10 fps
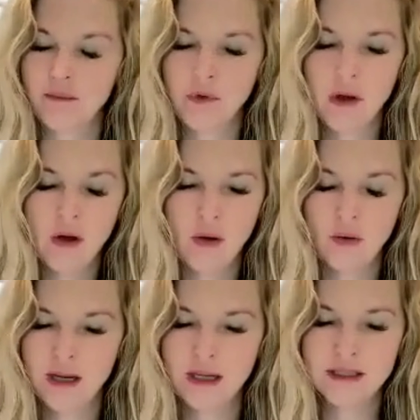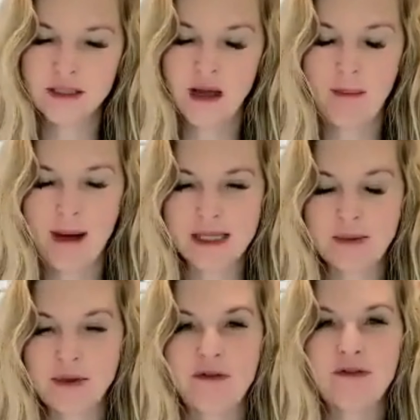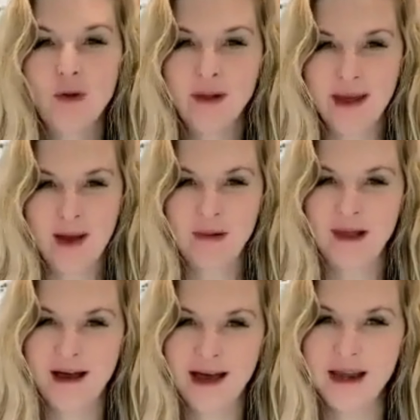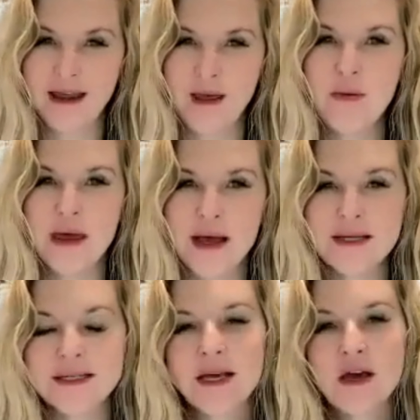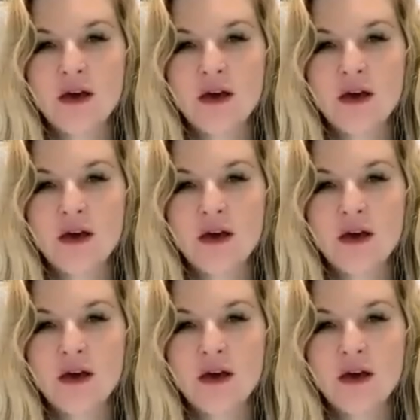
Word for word: no, it's not possible to fully unplug, honey, because